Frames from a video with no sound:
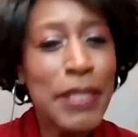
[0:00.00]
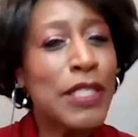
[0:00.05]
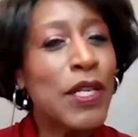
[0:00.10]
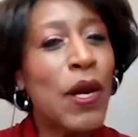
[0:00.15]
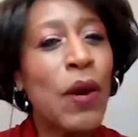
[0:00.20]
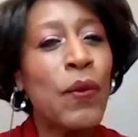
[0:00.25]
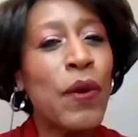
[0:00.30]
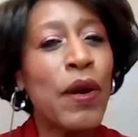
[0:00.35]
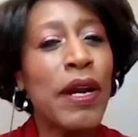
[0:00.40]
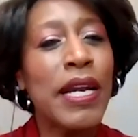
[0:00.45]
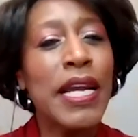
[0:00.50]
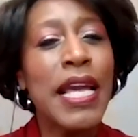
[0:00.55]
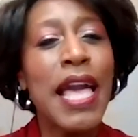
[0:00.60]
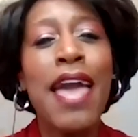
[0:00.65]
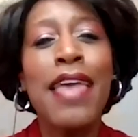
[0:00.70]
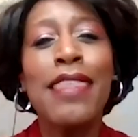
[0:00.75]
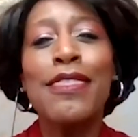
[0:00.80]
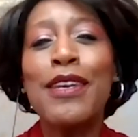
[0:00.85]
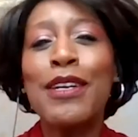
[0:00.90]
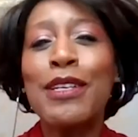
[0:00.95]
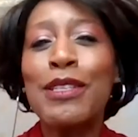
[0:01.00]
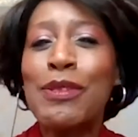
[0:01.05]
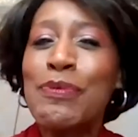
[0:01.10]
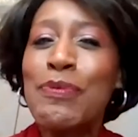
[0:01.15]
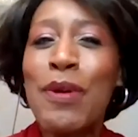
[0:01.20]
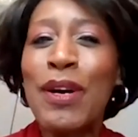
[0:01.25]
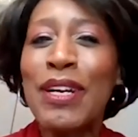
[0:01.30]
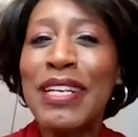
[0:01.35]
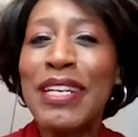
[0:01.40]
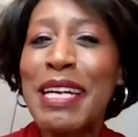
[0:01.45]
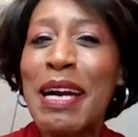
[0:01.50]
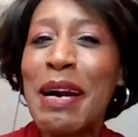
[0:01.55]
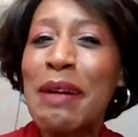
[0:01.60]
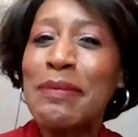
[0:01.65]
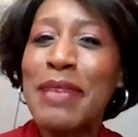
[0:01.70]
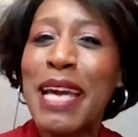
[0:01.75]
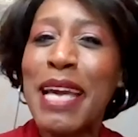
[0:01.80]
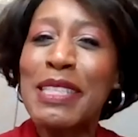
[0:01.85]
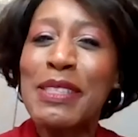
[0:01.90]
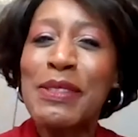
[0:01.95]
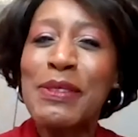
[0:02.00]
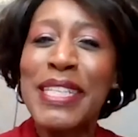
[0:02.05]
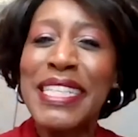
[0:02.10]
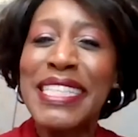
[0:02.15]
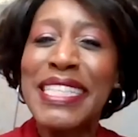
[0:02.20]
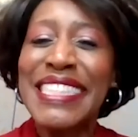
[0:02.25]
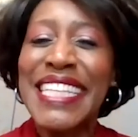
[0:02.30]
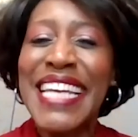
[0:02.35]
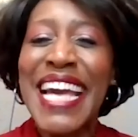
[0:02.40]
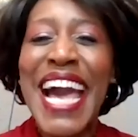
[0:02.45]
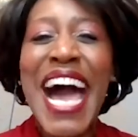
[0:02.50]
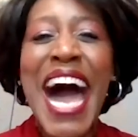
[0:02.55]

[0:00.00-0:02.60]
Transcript: But don't worry, there's more to come next week.